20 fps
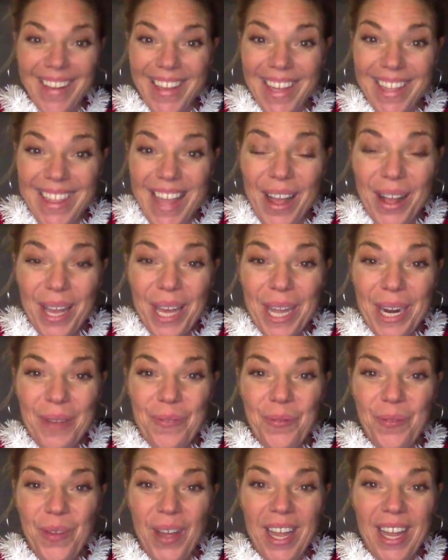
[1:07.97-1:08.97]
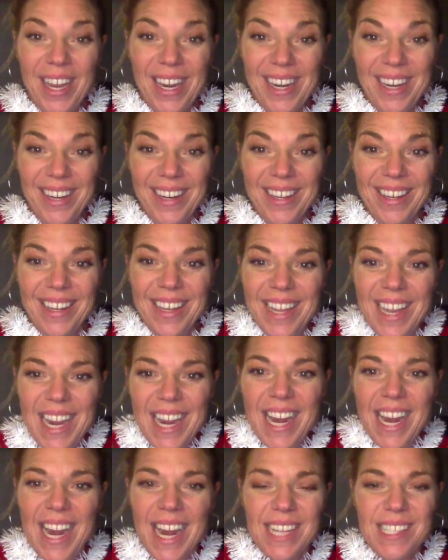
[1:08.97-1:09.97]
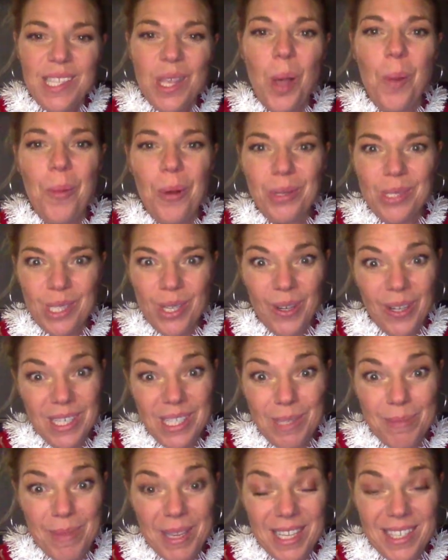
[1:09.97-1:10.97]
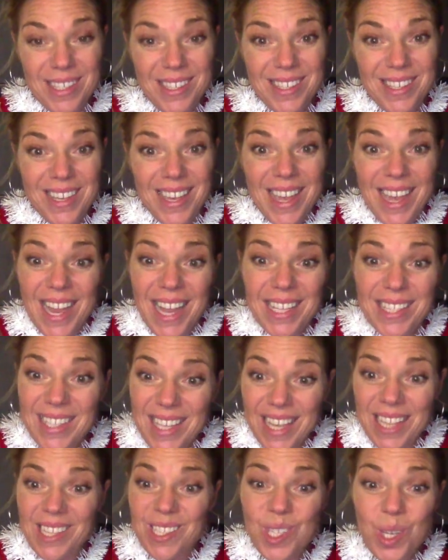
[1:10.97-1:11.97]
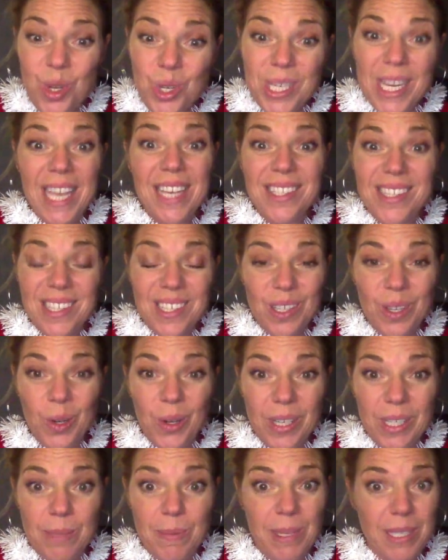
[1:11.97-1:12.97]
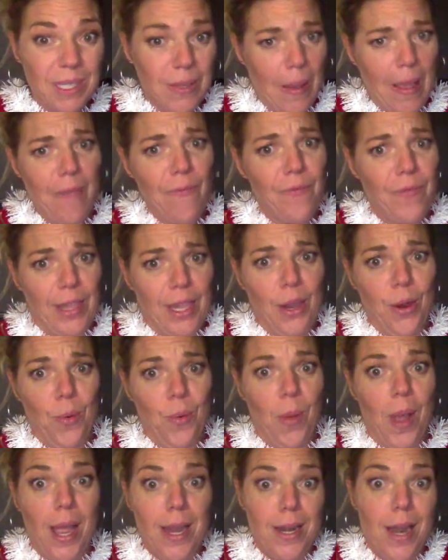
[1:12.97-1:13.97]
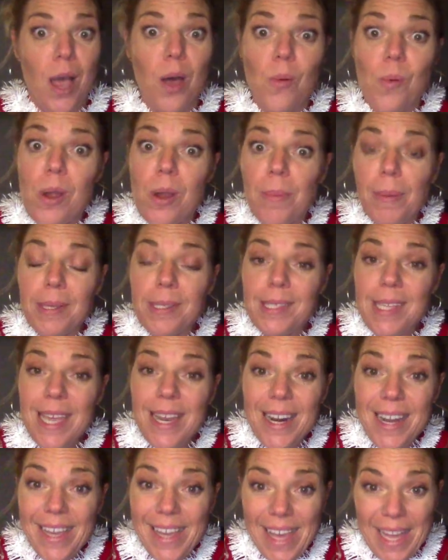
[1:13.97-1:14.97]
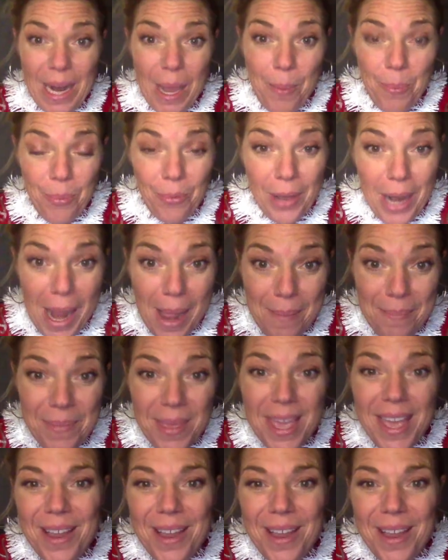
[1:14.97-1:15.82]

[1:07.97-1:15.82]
Isn't that kind of fun? It's almost Christmas. It's like 2 days until Christmas, so I figure why not wear my Santa getup when I'm